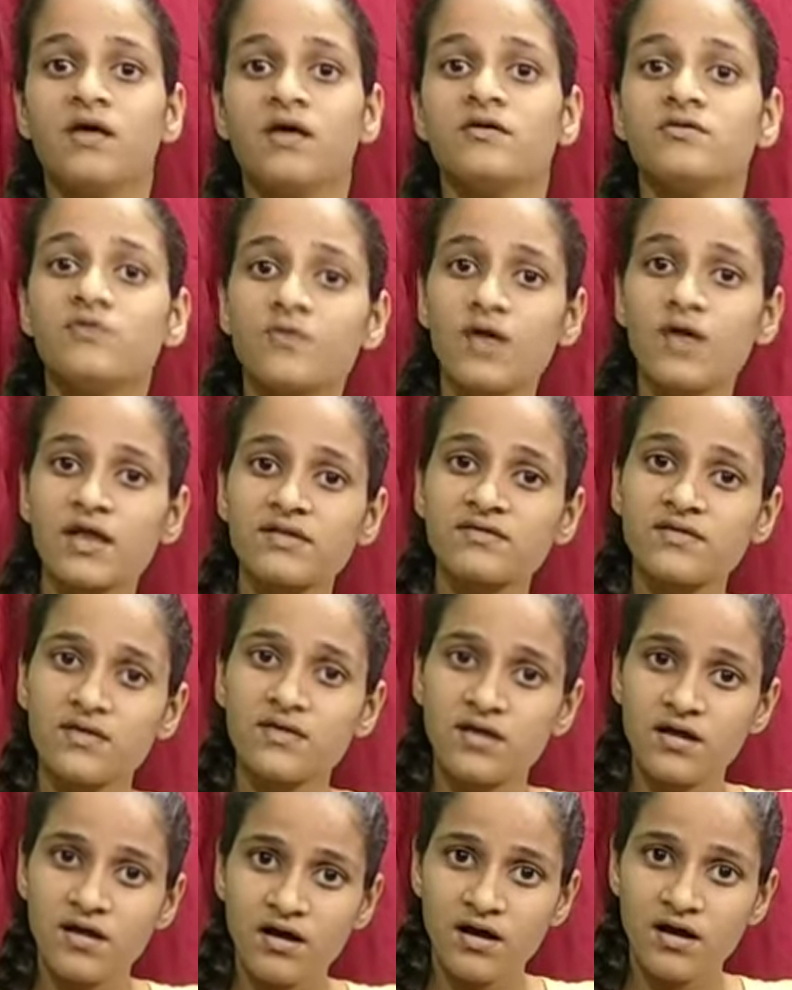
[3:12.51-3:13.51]
You can
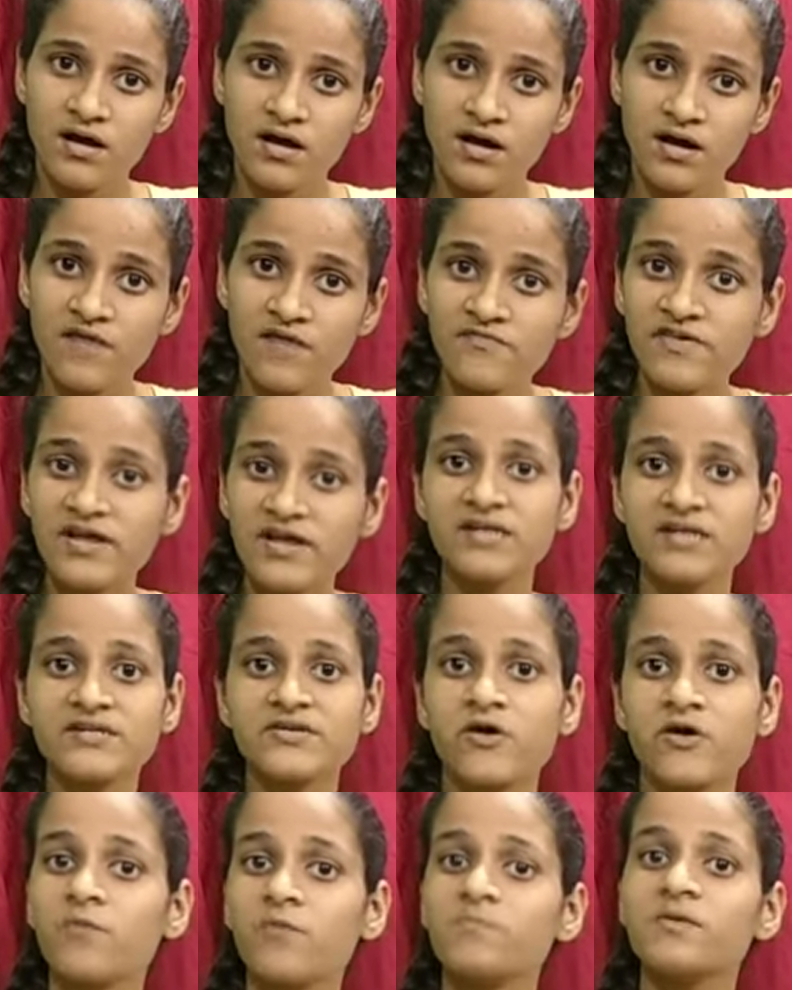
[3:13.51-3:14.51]
avail
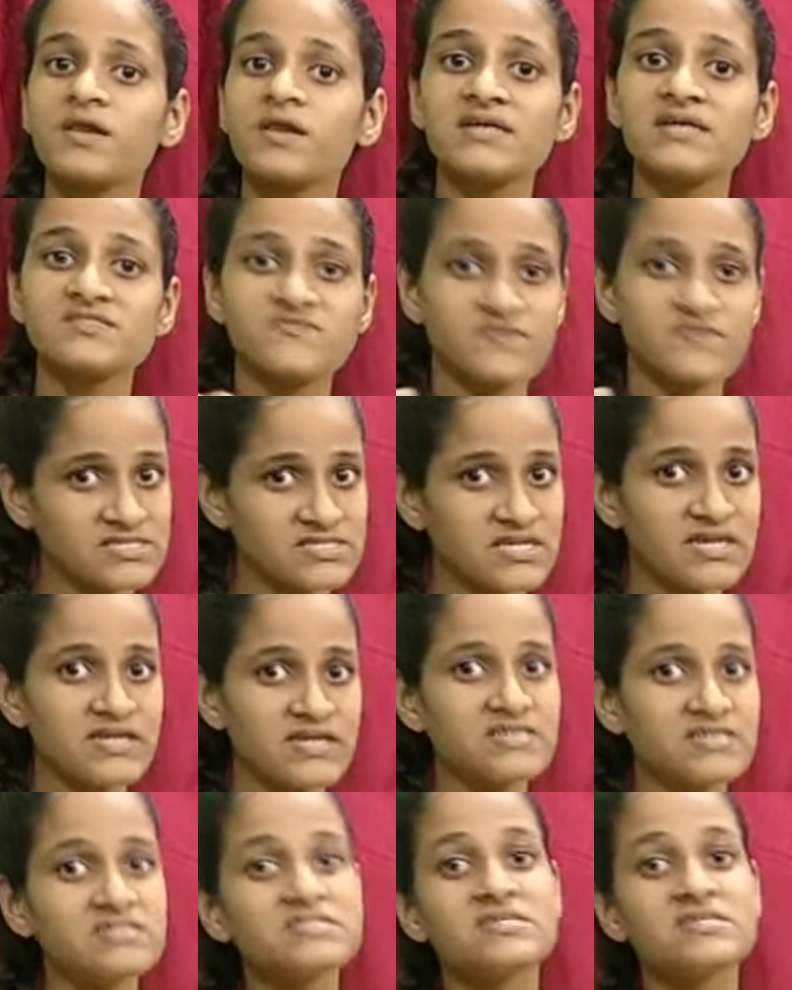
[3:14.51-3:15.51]
top class
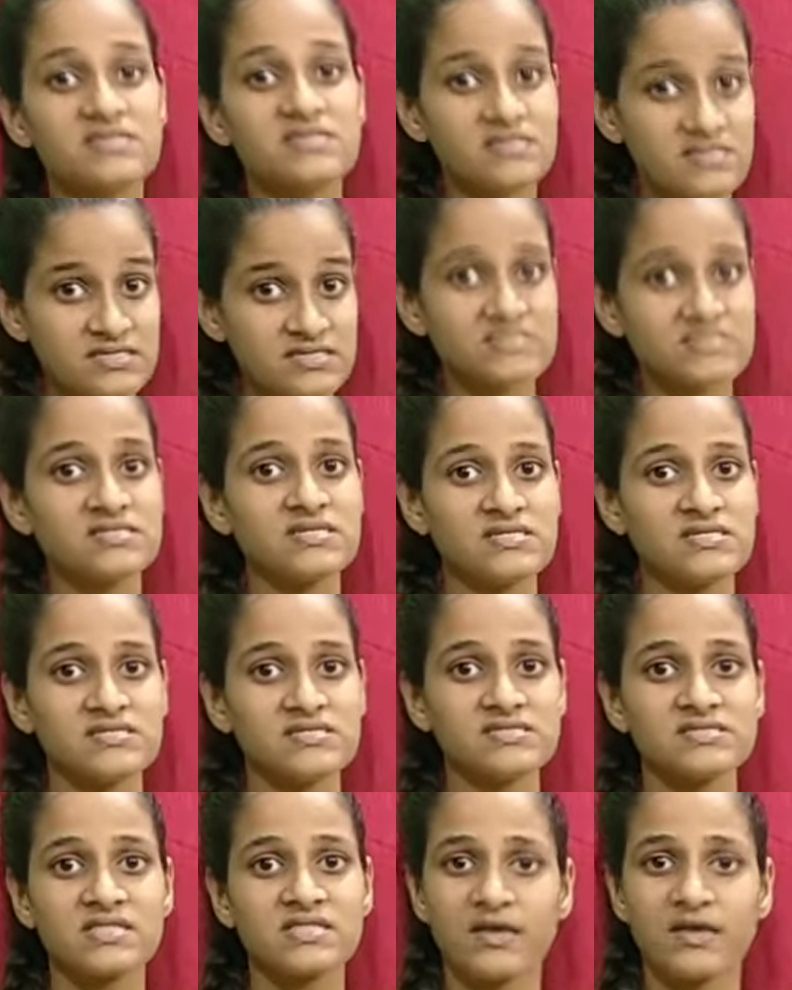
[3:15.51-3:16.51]
facilities in these
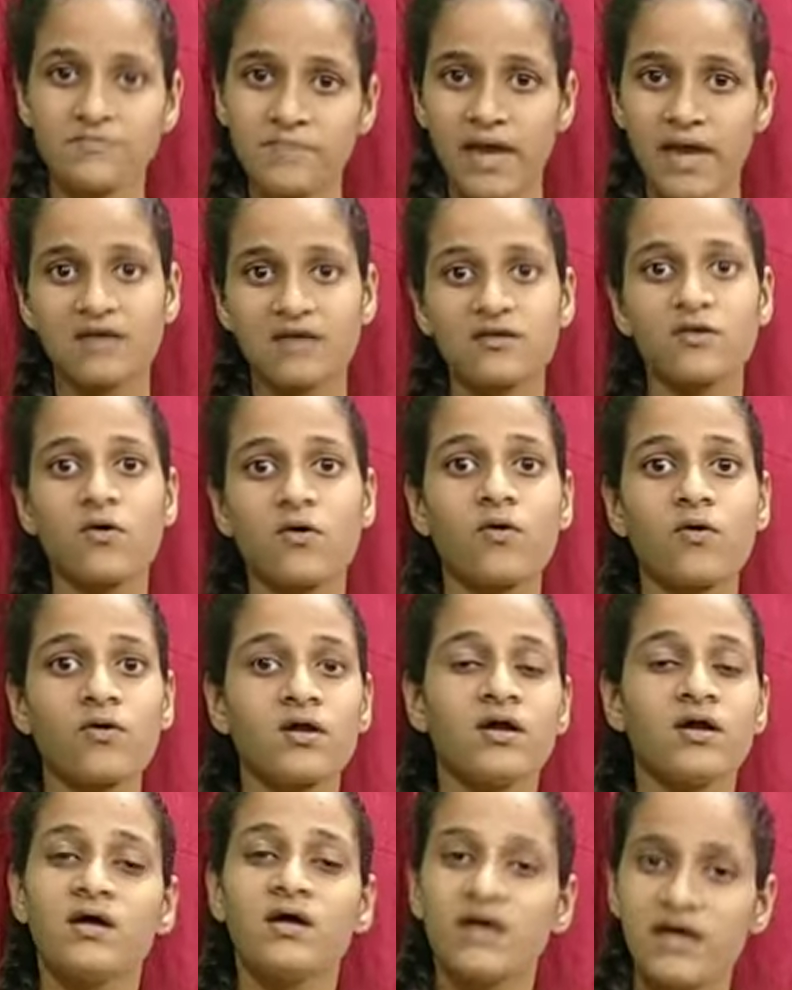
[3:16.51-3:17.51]
cities like Bangalore
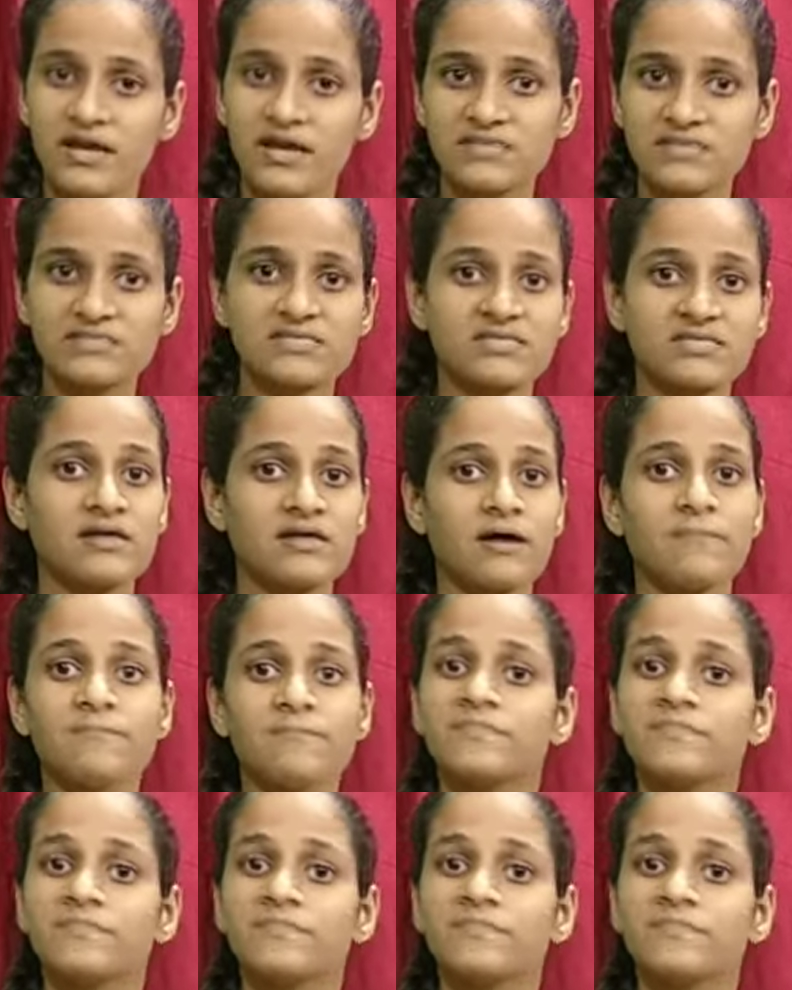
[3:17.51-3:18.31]
and etc.